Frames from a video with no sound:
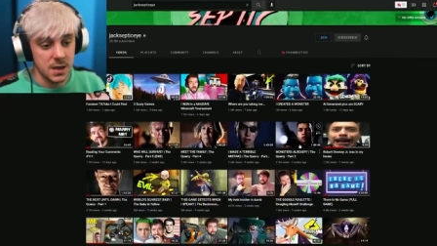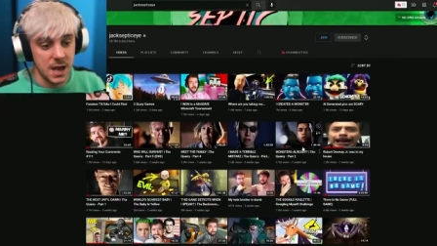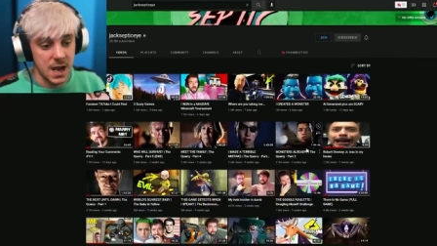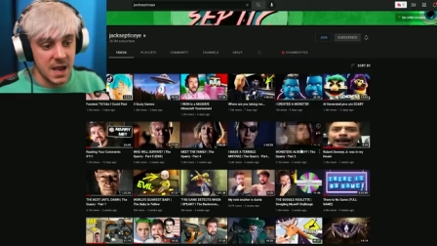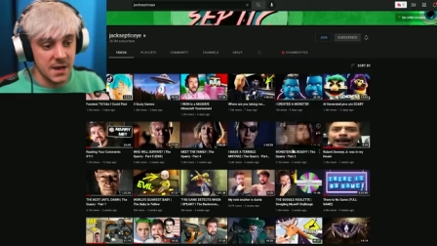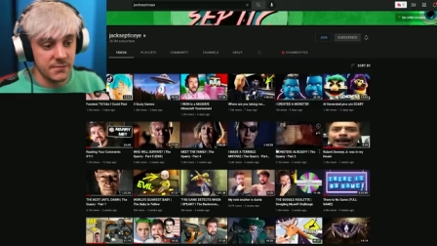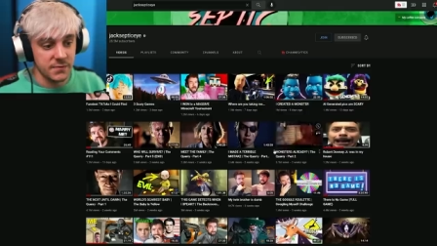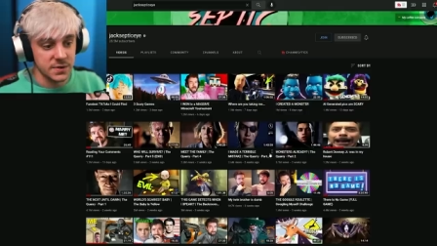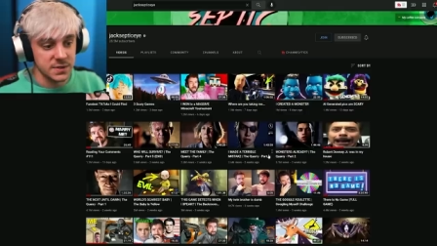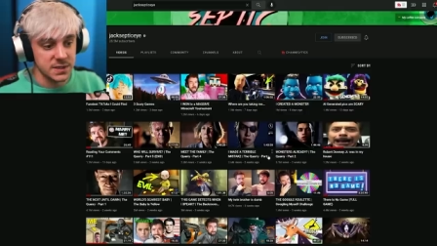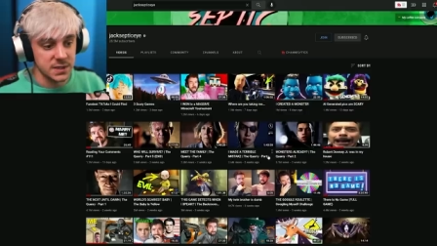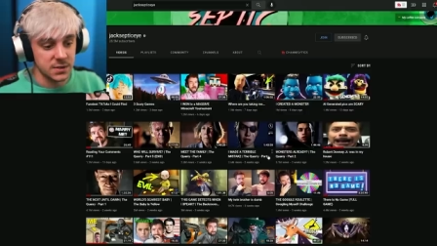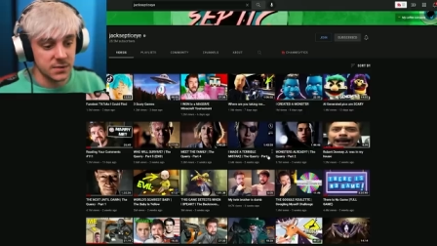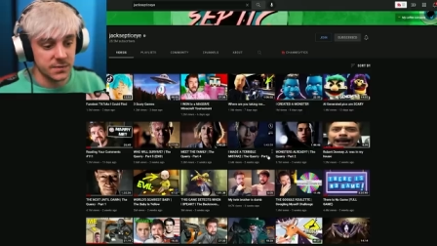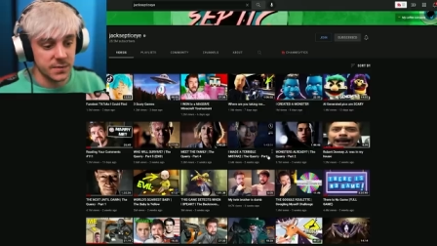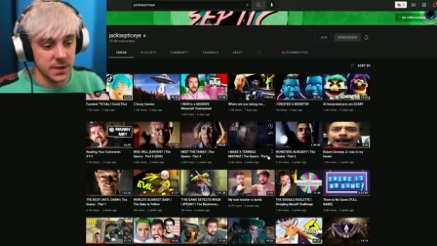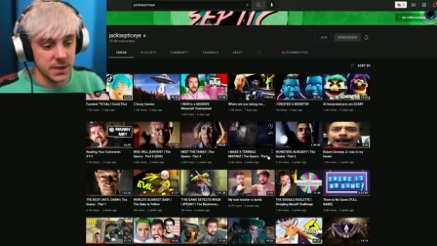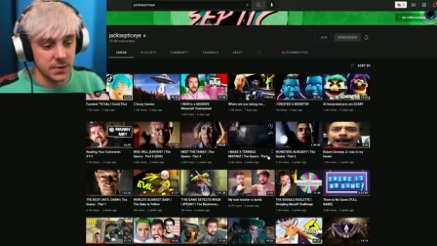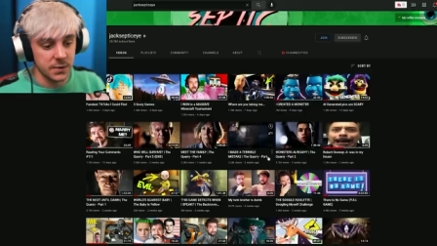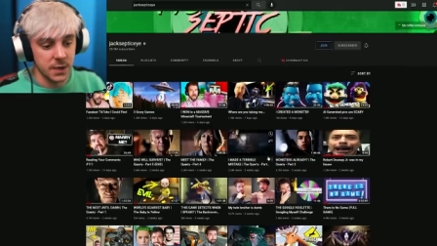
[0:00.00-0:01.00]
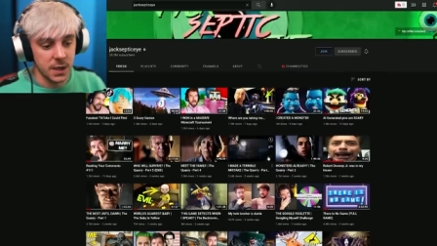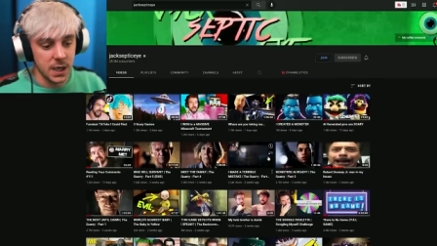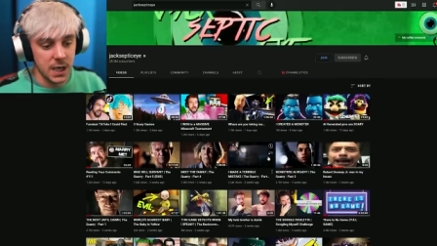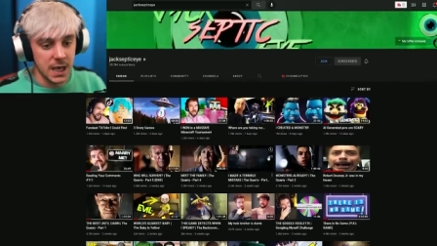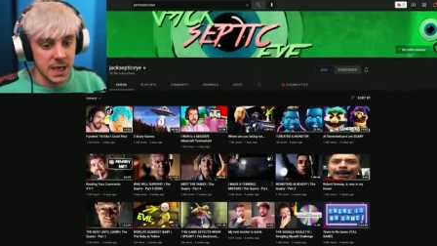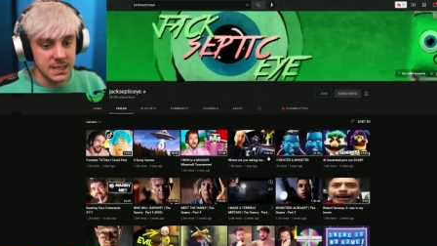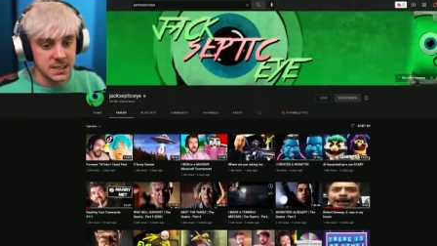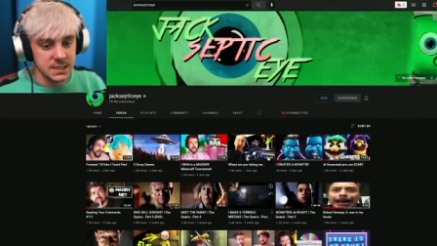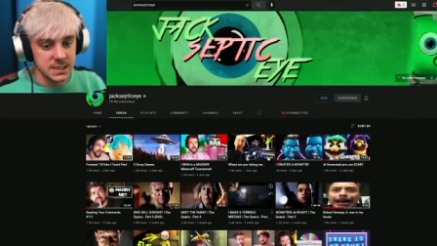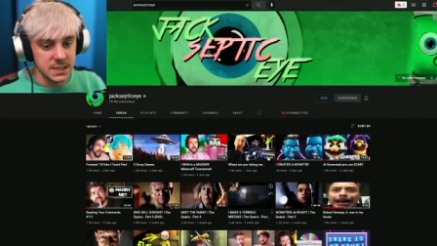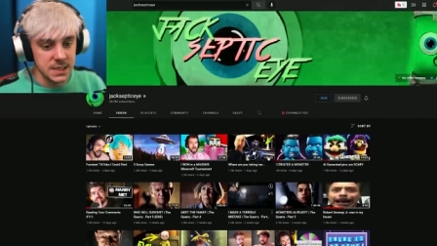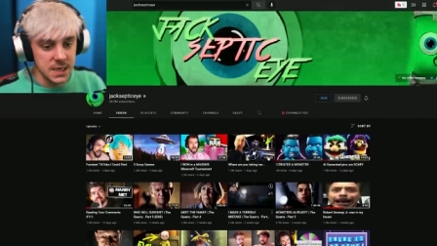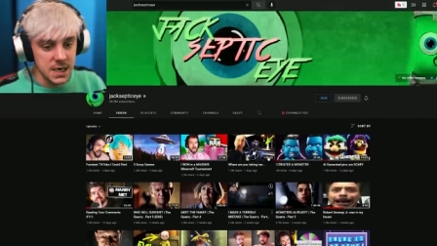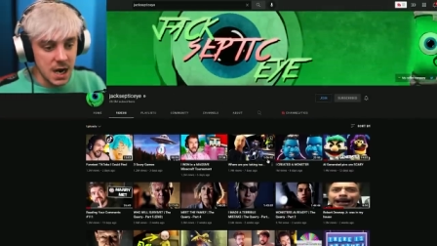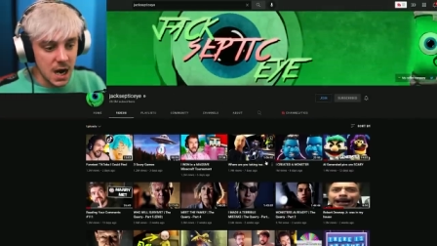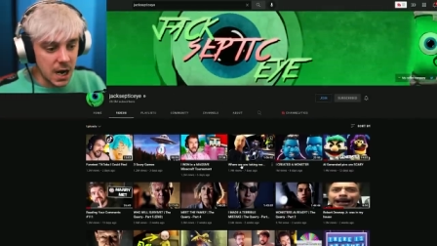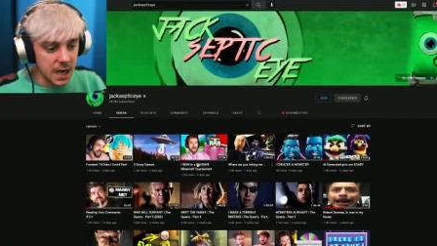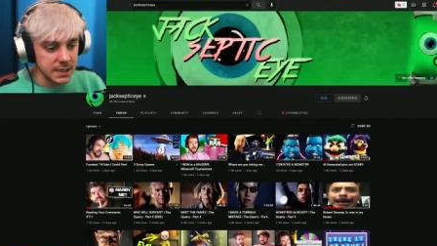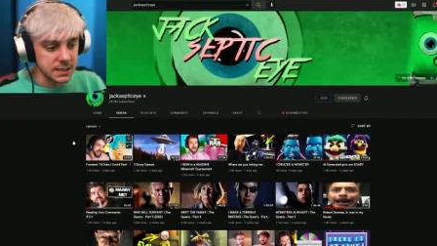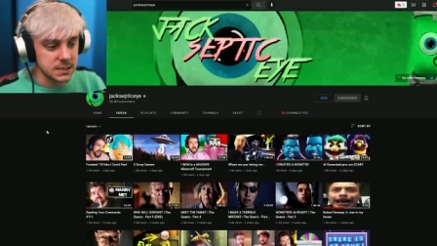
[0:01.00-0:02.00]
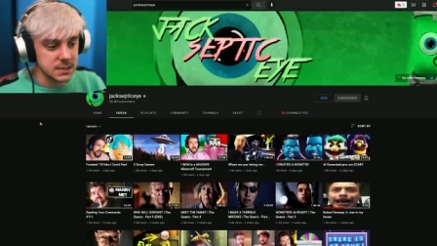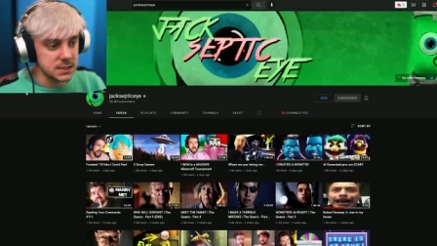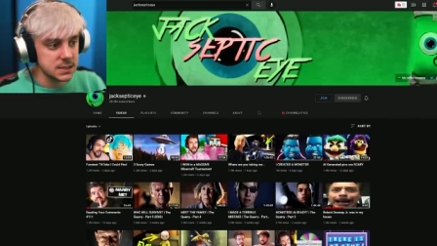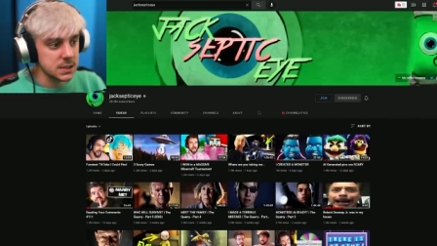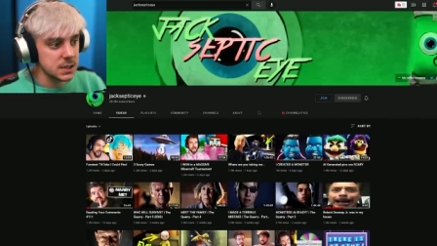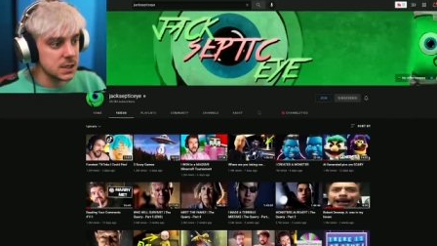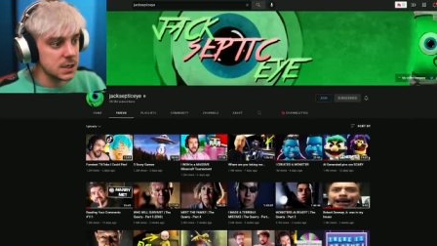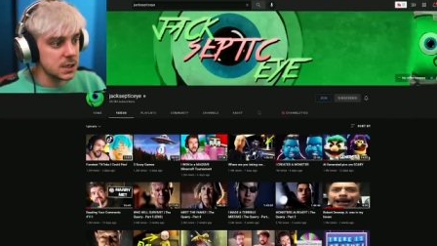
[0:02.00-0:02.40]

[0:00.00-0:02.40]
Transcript: every single video. It's nuts.